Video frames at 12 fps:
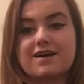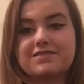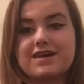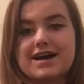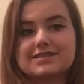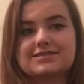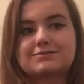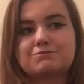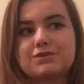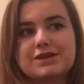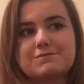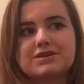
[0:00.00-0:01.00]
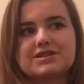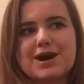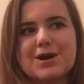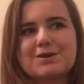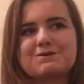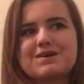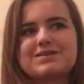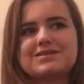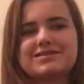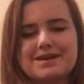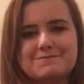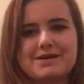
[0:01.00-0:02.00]
that's pretty much how I went
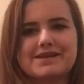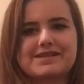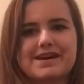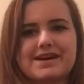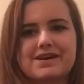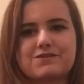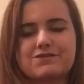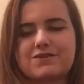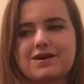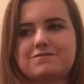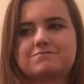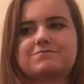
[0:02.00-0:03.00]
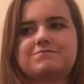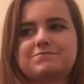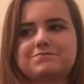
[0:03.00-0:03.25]
day by day from